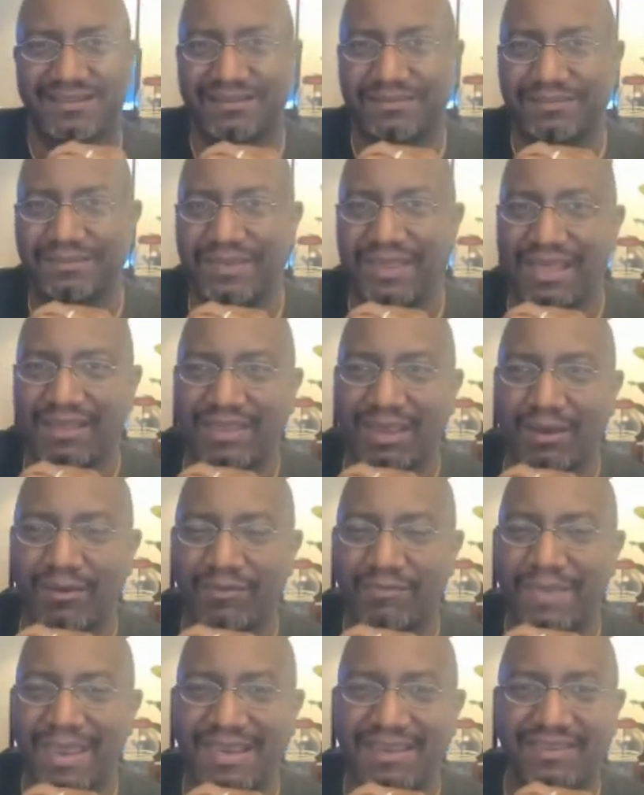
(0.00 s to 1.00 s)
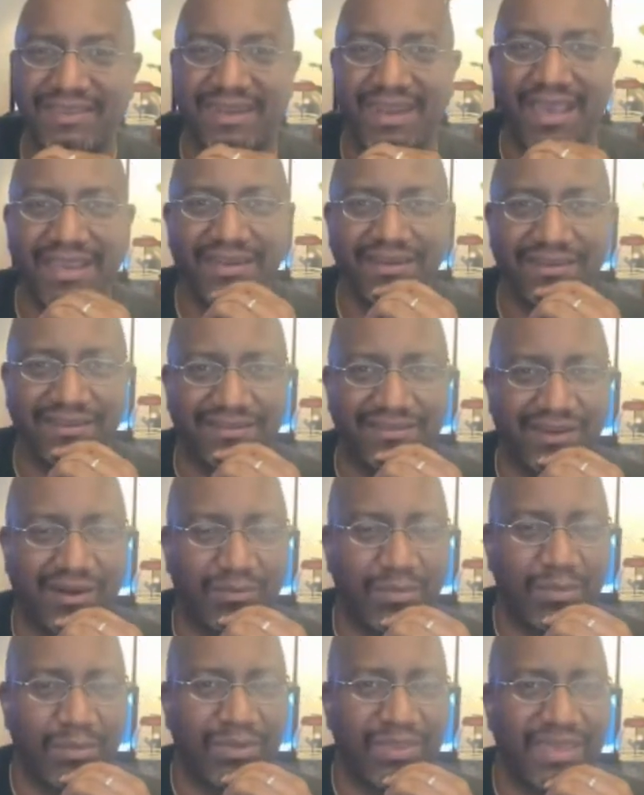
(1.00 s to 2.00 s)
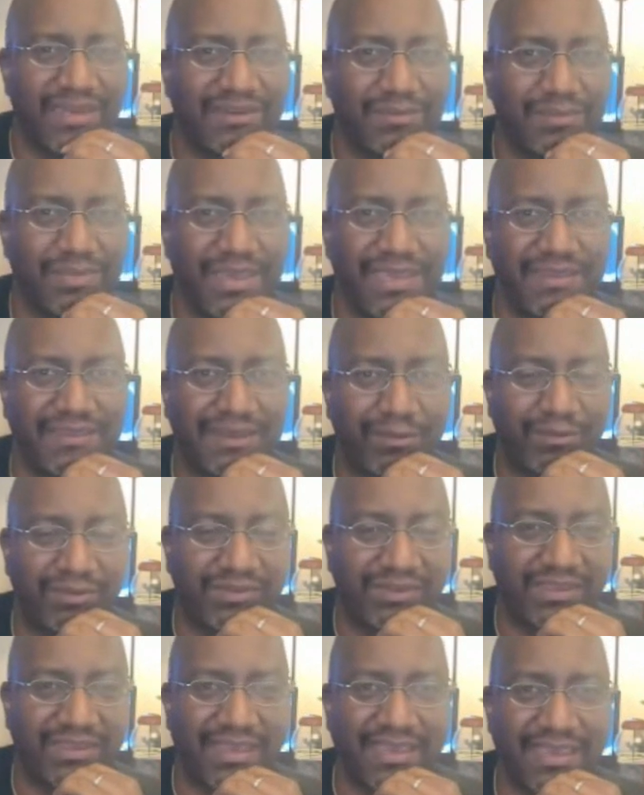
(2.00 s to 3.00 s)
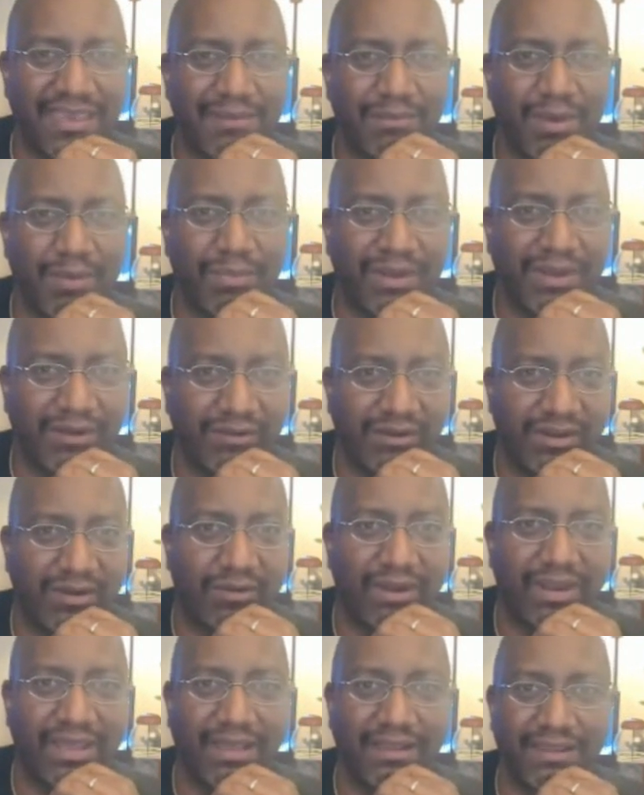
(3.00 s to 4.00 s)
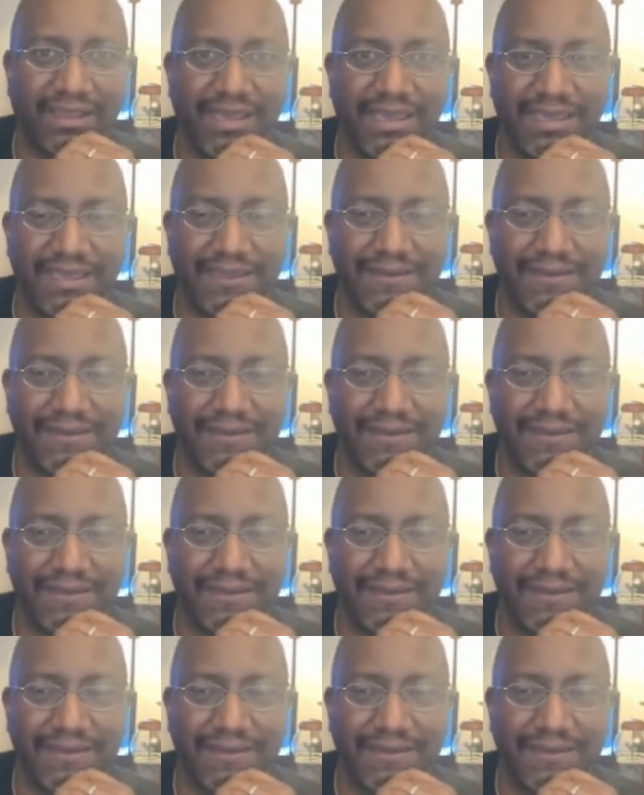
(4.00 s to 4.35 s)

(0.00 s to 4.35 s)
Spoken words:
But that was back in the 90s. I remember that debate that came up here in LA.